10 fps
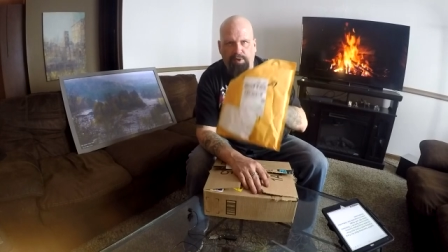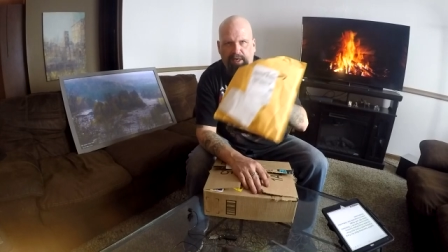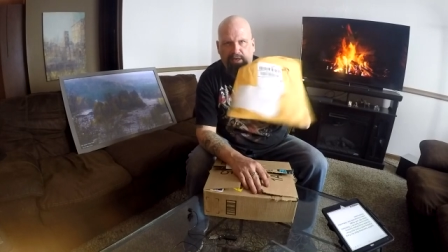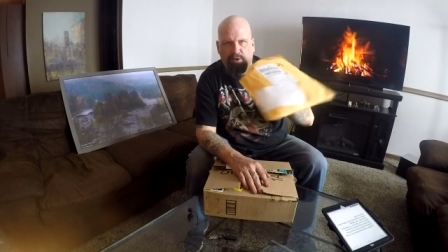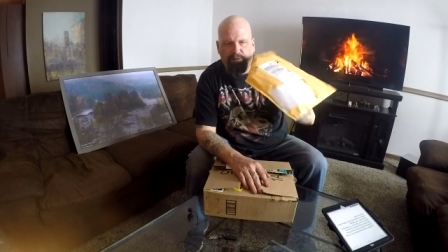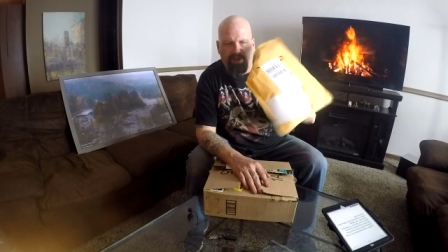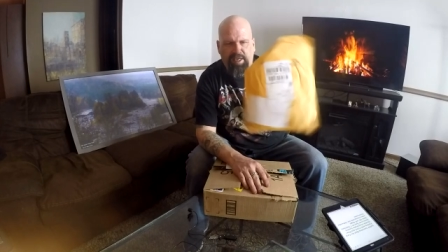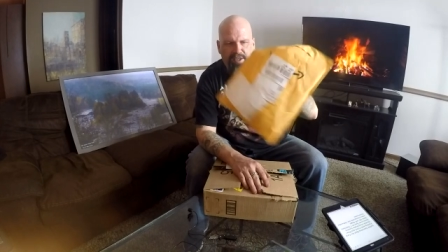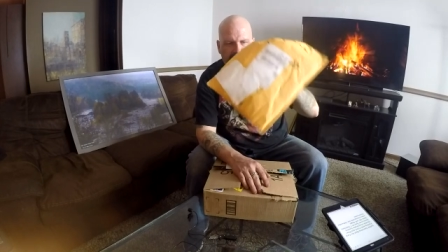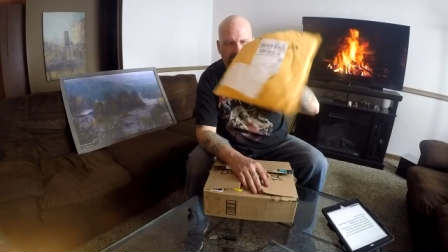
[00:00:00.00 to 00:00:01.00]
I got a
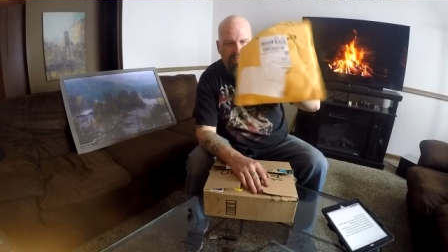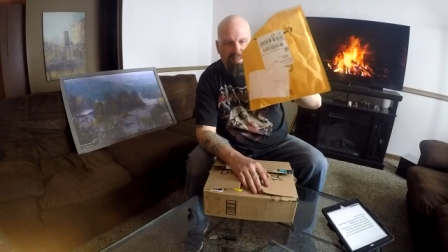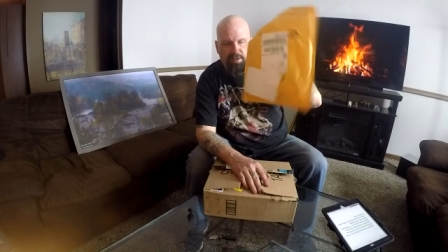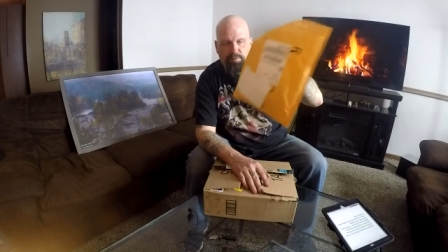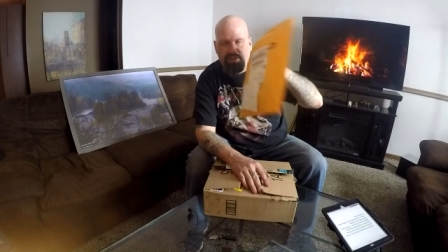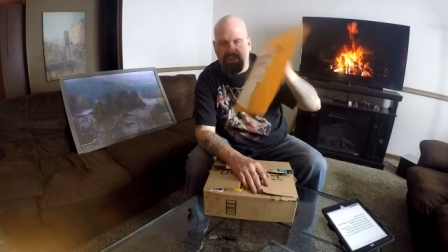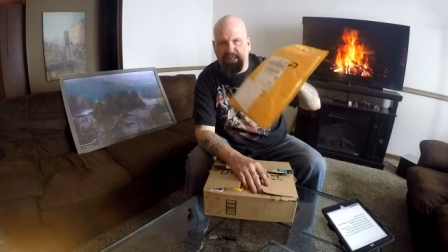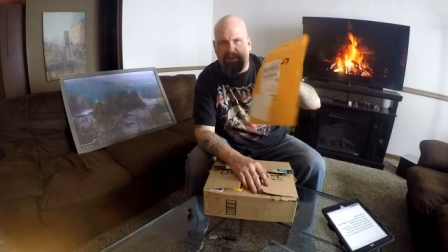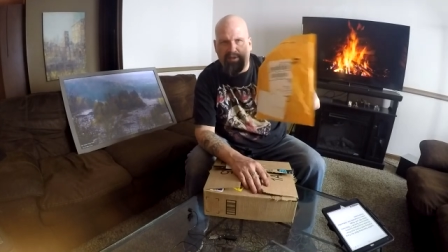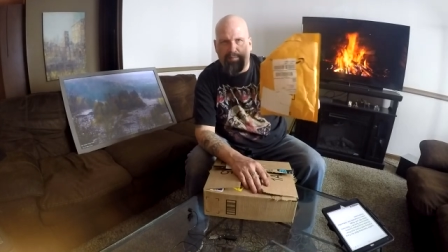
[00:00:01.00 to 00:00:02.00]
notification that this was
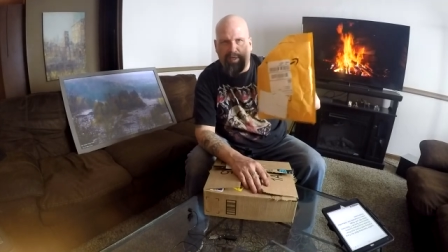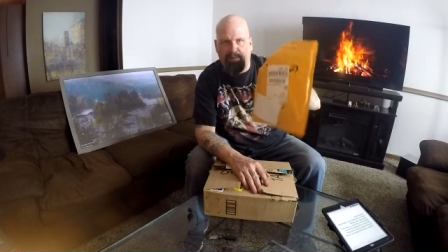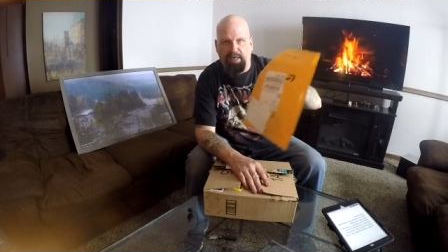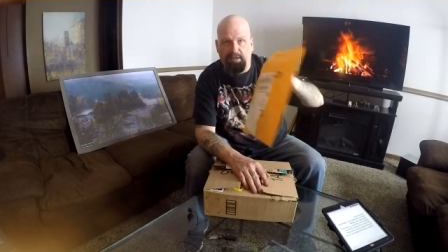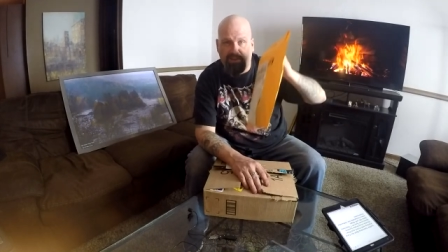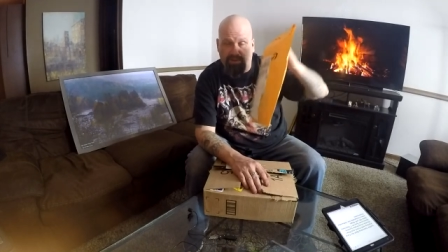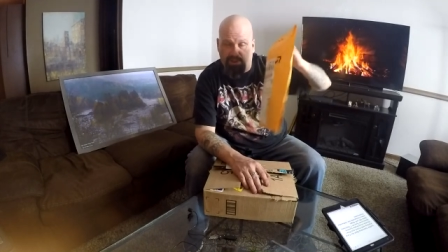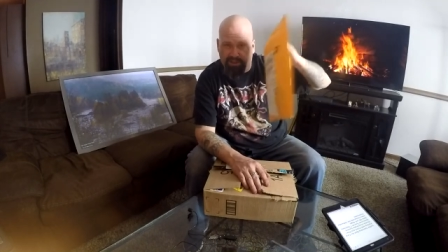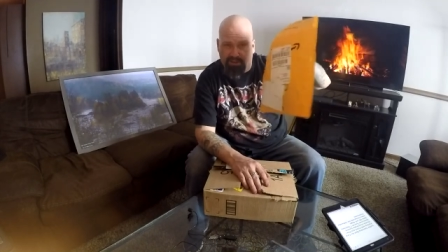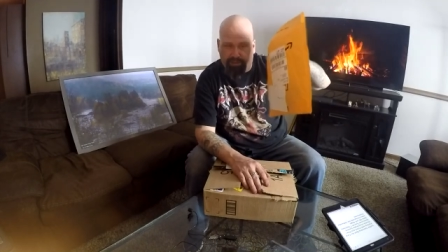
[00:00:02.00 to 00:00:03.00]
sitting out in the mailbox, so
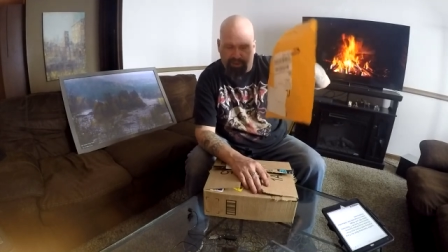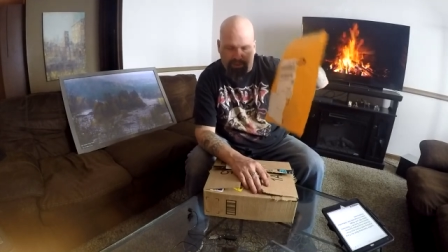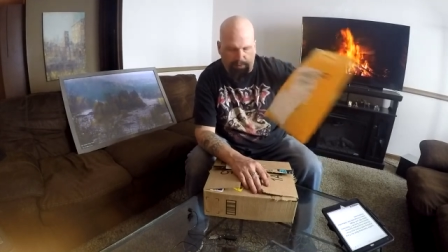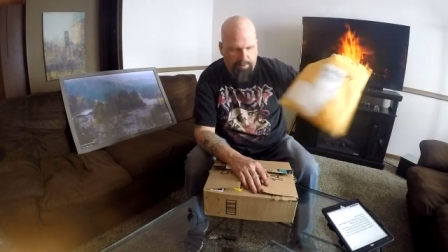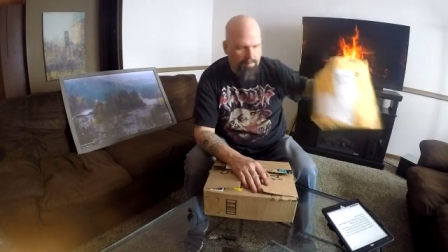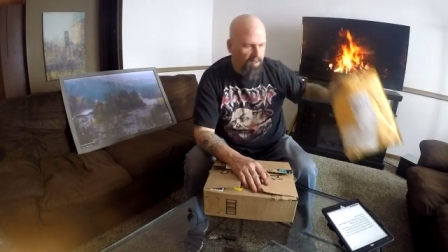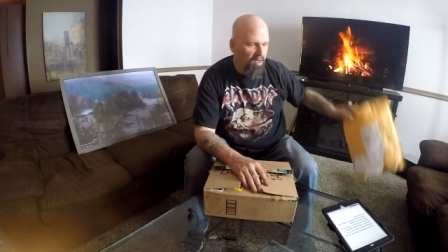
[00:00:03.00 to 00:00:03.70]
this is pretty cool.